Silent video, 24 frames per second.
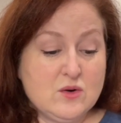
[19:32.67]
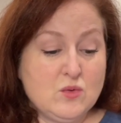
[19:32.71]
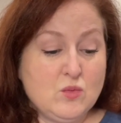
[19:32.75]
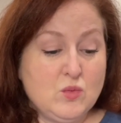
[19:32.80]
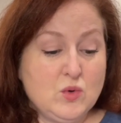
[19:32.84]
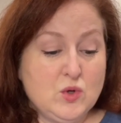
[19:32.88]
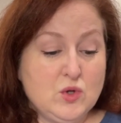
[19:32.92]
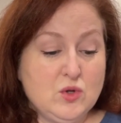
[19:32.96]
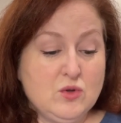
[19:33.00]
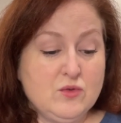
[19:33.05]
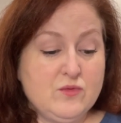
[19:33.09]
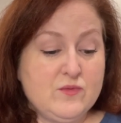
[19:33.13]

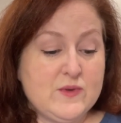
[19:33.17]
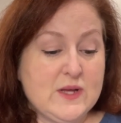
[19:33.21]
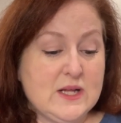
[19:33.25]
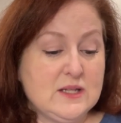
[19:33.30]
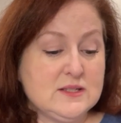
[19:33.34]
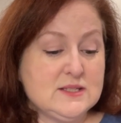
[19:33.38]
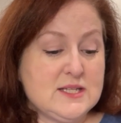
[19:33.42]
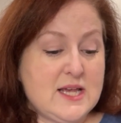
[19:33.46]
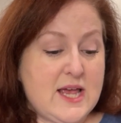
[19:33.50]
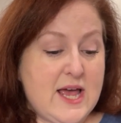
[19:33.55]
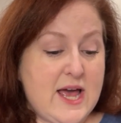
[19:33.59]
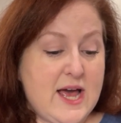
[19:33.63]
wool
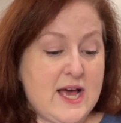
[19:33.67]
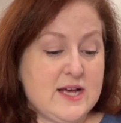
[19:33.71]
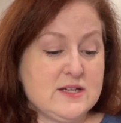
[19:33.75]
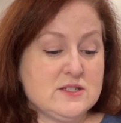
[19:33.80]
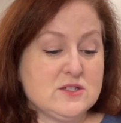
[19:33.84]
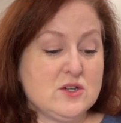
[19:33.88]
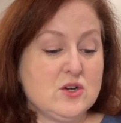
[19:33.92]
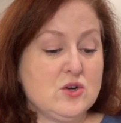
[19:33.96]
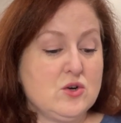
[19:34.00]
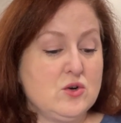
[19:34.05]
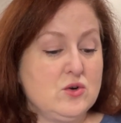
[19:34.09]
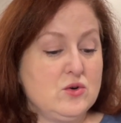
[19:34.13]
felt
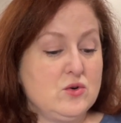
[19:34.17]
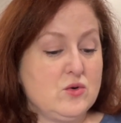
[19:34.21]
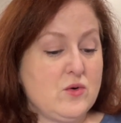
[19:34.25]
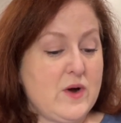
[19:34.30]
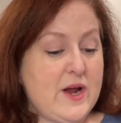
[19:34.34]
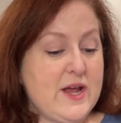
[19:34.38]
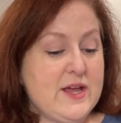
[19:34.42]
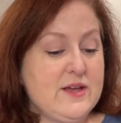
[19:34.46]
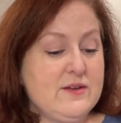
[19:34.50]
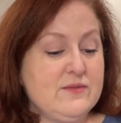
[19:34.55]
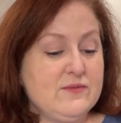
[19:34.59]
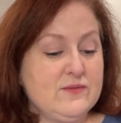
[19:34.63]
hat,
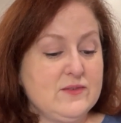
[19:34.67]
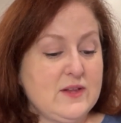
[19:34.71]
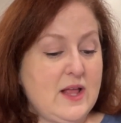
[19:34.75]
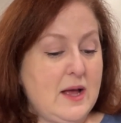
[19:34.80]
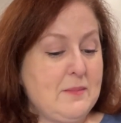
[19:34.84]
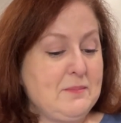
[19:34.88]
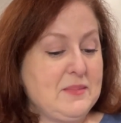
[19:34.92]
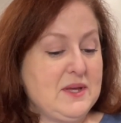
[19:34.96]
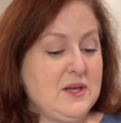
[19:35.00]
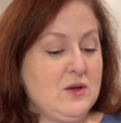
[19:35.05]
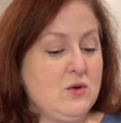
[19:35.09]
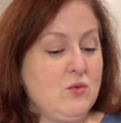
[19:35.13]
gray
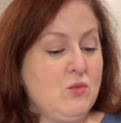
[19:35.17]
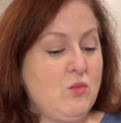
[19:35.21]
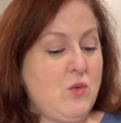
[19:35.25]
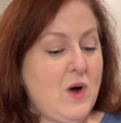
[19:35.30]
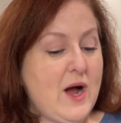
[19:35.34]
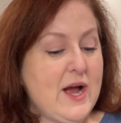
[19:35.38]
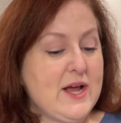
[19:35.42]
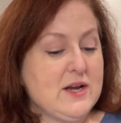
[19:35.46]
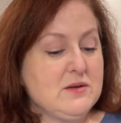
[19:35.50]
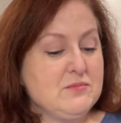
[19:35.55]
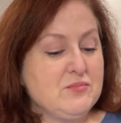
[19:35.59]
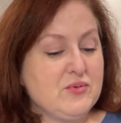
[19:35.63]
floppy
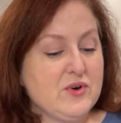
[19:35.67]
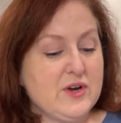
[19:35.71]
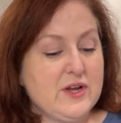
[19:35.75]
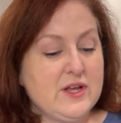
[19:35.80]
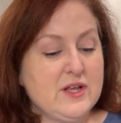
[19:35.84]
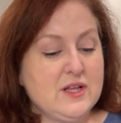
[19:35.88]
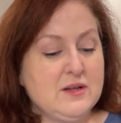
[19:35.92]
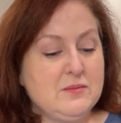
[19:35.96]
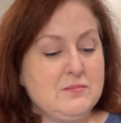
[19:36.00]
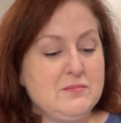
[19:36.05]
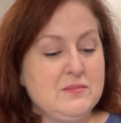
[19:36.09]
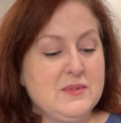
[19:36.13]
wide
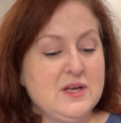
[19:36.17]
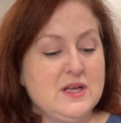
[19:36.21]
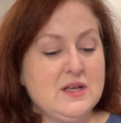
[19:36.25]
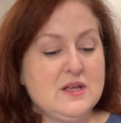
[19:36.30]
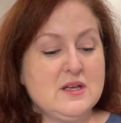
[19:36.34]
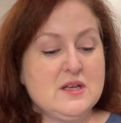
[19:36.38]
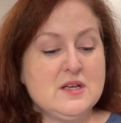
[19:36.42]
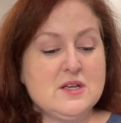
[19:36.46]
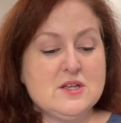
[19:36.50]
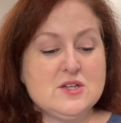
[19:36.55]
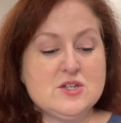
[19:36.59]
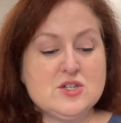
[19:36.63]
brim,
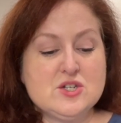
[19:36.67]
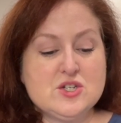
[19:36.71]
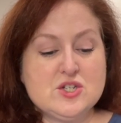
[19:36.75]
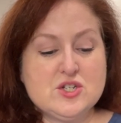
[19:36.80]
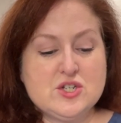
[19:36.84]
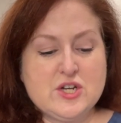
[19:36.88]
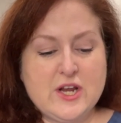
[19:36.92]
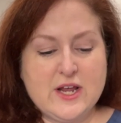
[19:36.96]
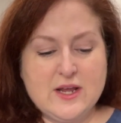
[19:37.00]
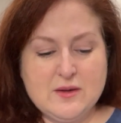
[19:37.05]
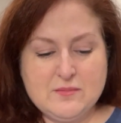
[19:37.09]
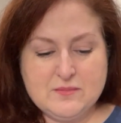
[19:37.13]

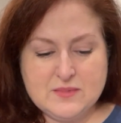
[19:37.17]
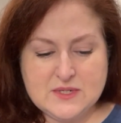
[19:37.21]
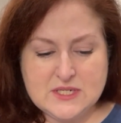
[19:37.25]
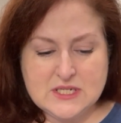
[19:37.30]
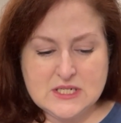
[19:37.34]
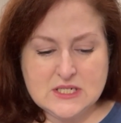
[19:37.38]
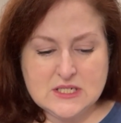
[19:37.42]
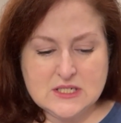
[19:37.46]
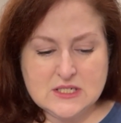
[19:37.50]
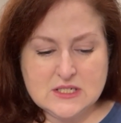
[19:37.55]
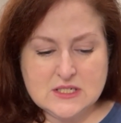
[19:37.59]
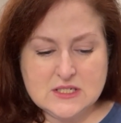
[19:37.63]

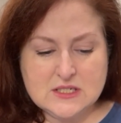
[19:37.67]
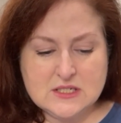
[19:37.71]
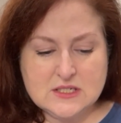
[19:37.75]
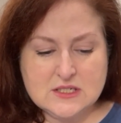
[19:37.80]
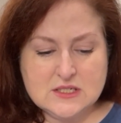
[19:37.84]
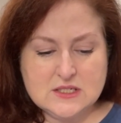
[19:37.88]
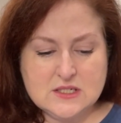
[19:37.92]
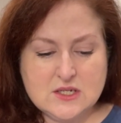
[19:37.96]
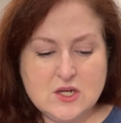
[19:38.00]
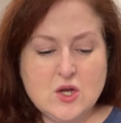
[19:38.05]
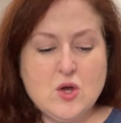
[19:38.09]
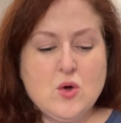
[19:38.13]
shaped
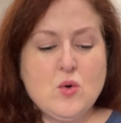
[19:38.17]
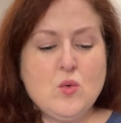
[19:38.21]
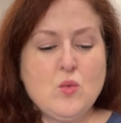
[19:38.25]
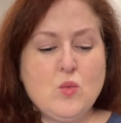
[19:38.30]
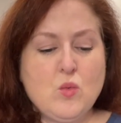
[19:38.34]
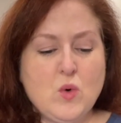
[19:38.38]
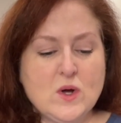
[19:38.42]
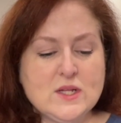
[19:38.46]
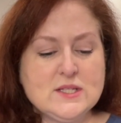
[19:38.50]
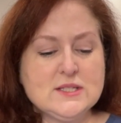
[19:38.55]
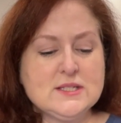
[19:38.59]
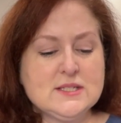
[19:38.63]

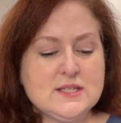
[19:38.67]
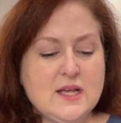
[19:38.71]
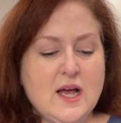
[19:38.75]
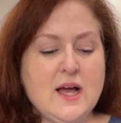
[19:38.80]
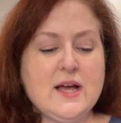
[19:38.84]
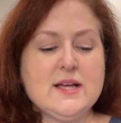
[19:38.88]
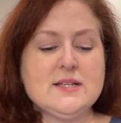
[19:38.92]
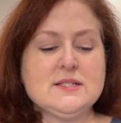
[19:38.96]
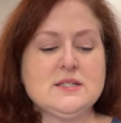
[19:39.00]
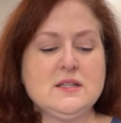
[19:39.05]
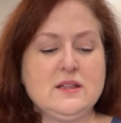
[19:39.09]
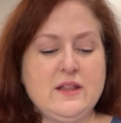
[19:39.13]
one
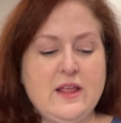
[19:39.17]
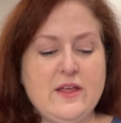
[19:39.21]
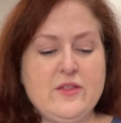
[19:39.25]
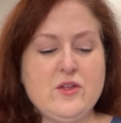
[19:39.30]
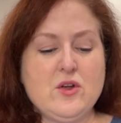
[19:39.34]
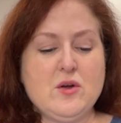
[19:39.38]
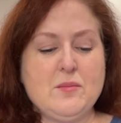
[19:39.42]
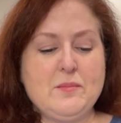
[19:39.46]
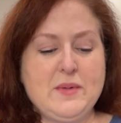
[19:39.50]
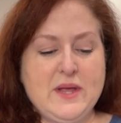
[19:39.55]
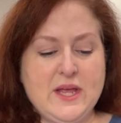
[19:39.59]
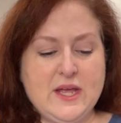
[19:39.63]
size
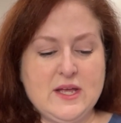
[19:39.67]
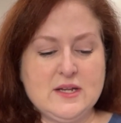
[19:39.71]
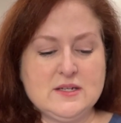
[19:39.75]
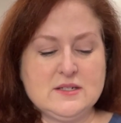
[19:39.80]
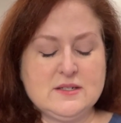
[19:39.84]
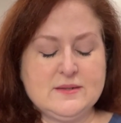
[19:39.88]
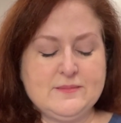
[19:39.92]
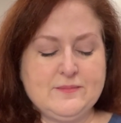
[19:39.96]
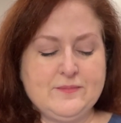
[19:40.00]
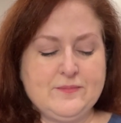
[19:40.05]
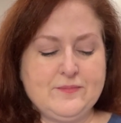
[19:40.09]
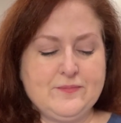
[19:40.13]
leather
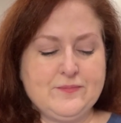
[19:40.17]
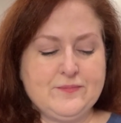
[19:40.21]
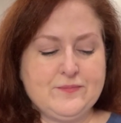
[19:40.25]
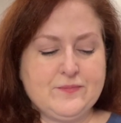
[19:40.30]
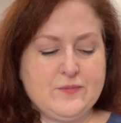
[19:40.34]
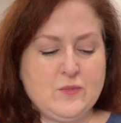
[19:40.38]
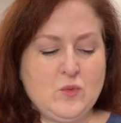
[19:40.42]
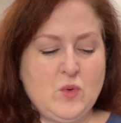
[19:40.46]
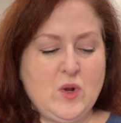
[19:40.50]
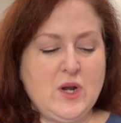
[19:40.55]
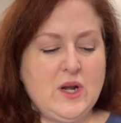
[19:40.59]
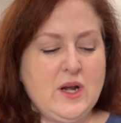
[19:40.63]
band.
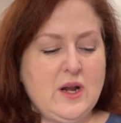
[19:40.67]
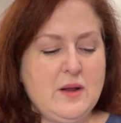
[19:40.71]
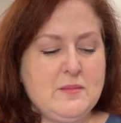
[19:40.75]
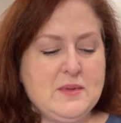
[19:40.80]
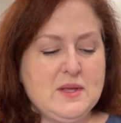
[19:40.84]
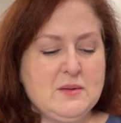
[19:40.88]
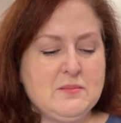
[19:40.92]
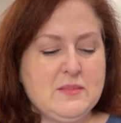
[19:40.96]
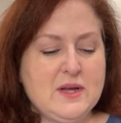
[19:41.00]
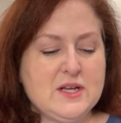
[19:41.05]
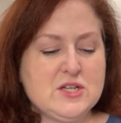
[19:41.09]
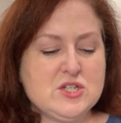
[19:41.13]
What did I
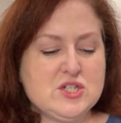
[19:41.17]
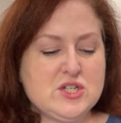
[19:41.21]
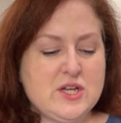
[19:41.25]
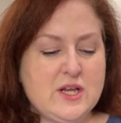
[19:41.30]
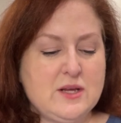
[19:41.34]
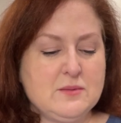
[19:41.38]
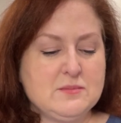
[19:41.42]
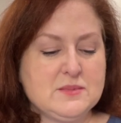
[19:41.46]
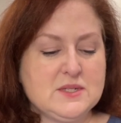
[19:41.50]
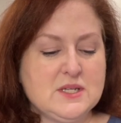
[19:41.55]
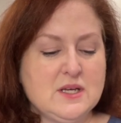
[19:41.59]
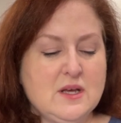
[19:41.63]
mean by
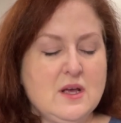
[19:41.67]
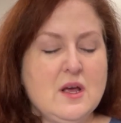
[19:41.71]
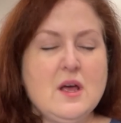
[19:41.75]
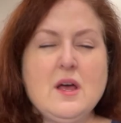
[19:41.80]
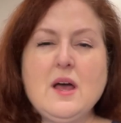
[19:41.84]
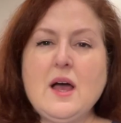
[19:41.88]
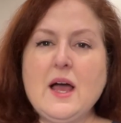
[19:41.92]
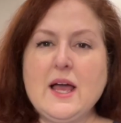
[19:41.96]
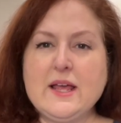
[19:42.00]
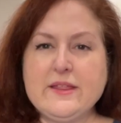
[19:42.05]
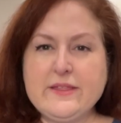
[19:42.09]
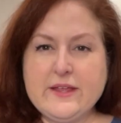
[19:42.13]
shaped?
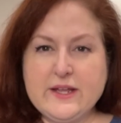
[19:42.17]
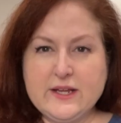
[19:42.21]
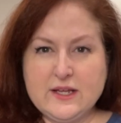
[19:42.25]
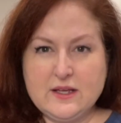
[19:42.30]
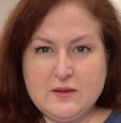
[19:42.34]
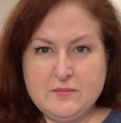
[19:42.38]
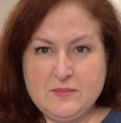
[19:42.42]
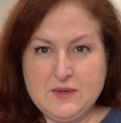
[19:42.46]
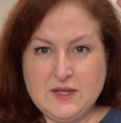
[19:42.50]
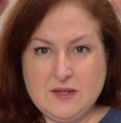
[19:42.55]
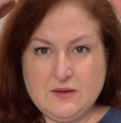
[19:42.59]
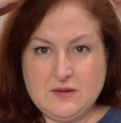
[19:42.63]
I think I
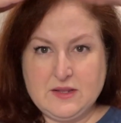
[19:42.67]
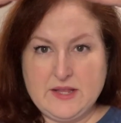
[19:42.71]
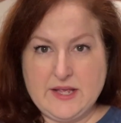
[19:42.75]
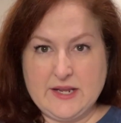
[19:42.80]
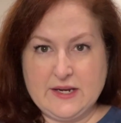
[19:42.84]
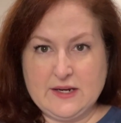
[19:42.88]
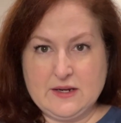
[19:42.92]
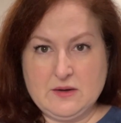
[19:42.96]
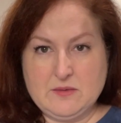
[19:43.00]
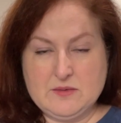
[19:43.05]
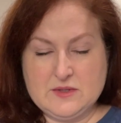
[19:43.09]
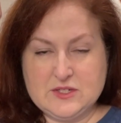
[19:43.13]
meant
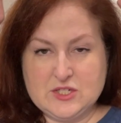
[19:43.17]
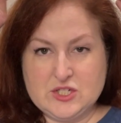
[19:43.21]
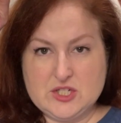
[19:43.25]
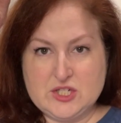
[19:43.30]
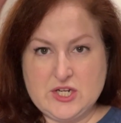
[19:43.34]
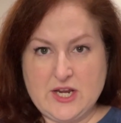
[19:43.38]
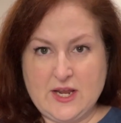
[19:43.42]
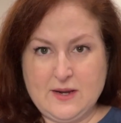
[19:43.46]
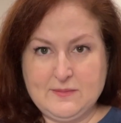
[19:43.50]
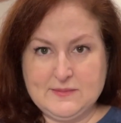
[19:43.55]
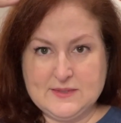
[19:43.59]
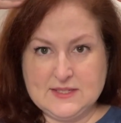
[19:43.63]
like it was
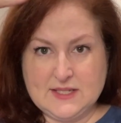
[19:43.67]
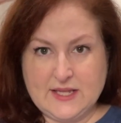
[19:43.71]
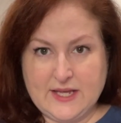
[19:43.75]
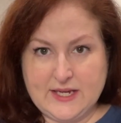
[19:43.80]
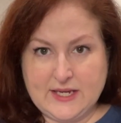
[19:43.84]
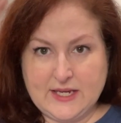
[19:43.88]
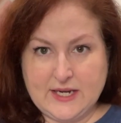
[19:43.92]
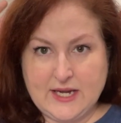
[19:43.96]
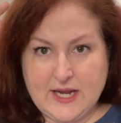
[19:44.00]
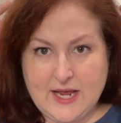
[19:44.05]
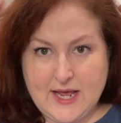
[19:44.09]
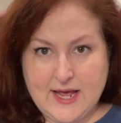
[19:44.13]
shaped,
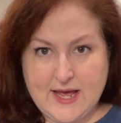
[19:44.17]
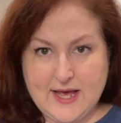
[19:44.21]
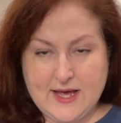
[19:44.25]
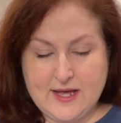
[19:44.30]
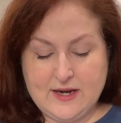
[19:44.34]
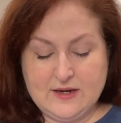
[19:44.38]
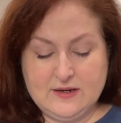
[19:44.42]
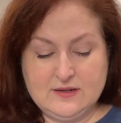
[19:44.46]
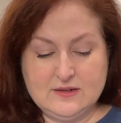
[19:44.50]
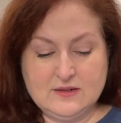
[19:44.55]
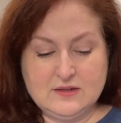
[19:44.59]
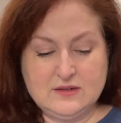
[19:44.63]
like it
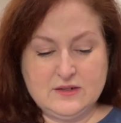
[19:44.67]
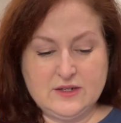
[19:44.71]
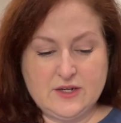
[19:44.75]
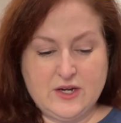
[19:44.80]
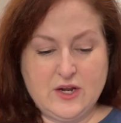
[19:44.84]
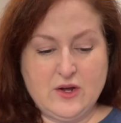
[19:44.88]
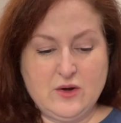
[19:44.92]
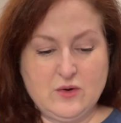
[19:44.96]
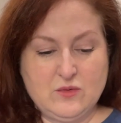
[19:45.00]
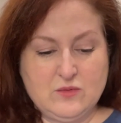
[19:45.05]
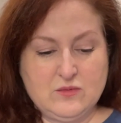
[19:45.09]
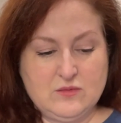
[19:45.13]
had, you
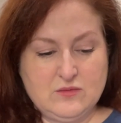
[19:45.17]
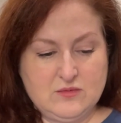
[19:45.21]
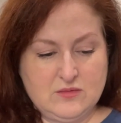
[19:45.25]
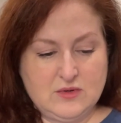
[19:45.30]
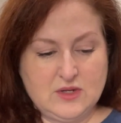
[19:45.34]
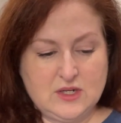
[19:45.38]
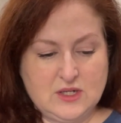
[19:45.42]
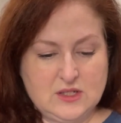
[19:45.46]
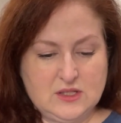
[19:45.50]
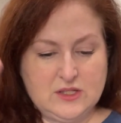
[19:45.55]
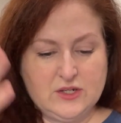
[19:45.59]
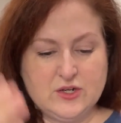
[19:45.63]
know,
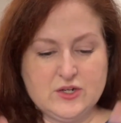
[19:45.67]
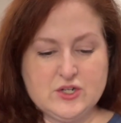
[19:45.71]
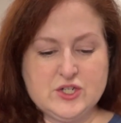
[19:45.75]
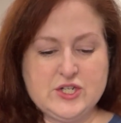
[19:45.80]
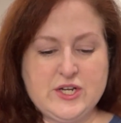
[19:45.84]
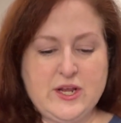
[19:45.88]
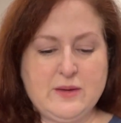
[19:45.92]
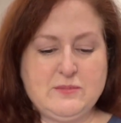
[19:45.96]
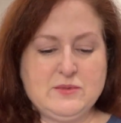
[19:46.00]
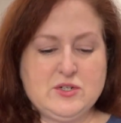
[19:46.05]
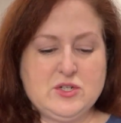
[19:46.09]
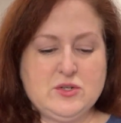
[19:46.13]
a clear
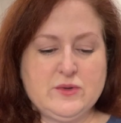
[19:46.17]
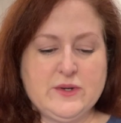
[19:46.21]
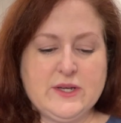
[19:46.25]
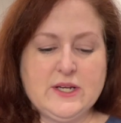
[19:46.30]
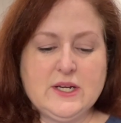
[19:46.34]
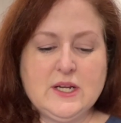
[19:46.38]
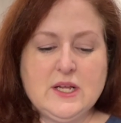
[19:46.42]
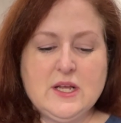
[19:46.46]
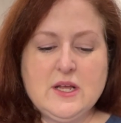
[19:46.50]
shape to it.